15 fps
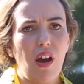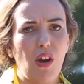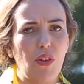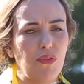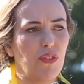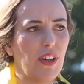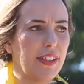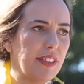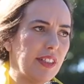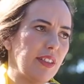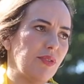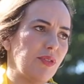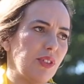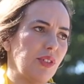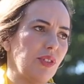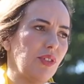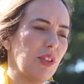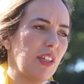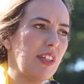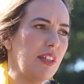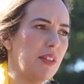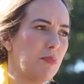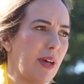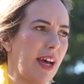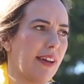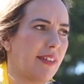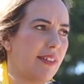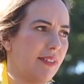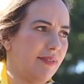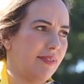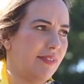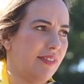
are fighting for those keys back.